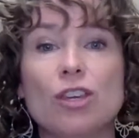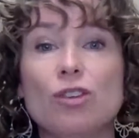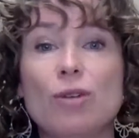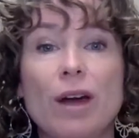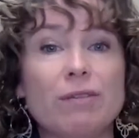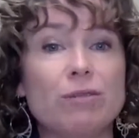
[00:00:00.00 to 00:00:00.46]

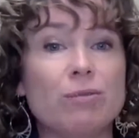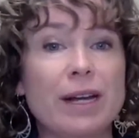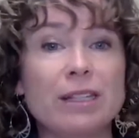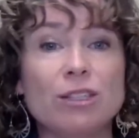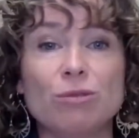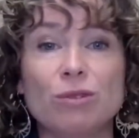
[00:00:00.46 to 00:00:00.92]
You have the
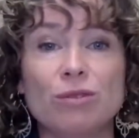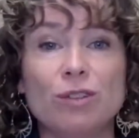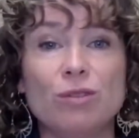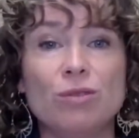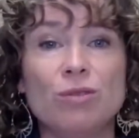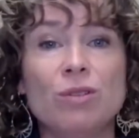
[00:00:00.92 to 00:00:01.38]
right to
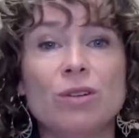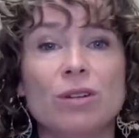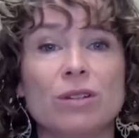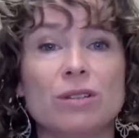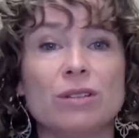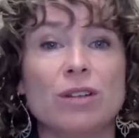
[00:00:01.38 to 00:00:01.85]
review
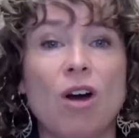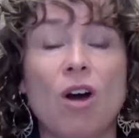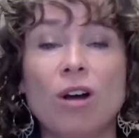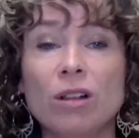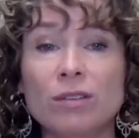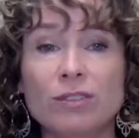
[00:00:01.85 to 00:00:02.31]

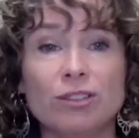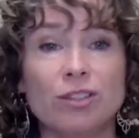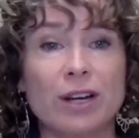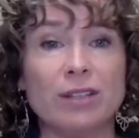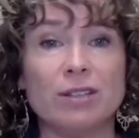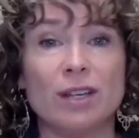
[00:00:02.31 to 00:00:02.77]
all of your
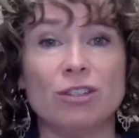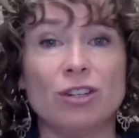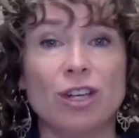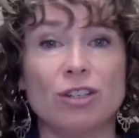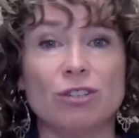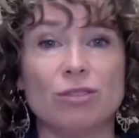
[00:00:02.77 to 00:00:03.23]
child's
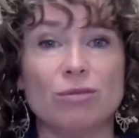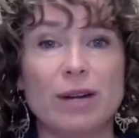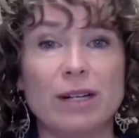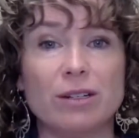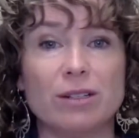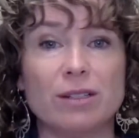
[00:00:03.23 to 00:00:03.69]
educational
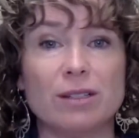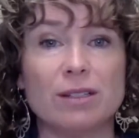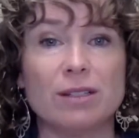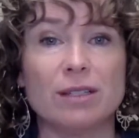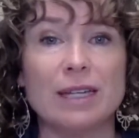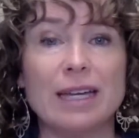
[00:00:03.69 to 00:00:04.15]

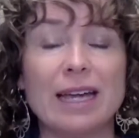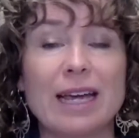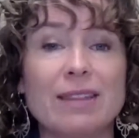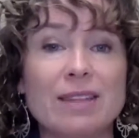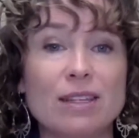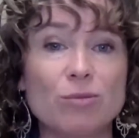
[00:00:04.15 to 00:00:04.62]
records,
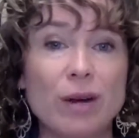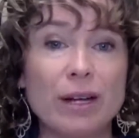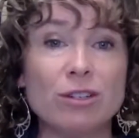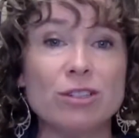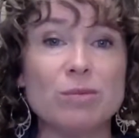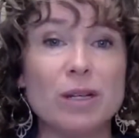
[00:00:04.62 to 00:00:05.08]
and these
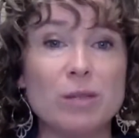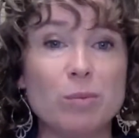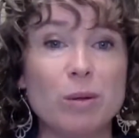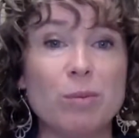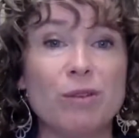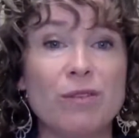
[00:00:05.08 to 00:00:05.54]
records must
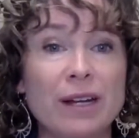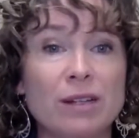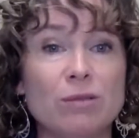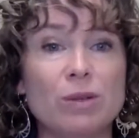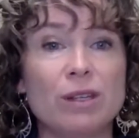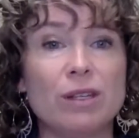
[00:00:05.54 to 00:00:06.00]
be
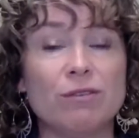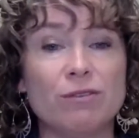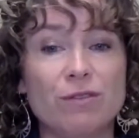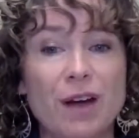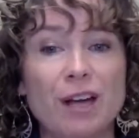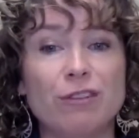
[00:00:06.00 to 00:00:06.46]
provided within
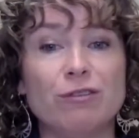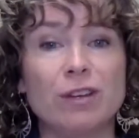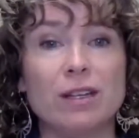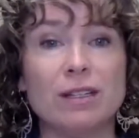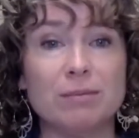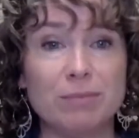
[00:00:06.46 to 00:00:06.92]
5
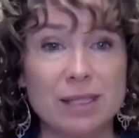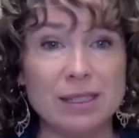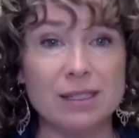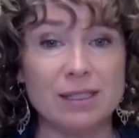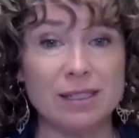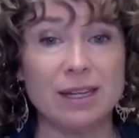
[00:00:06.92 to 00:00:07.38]
business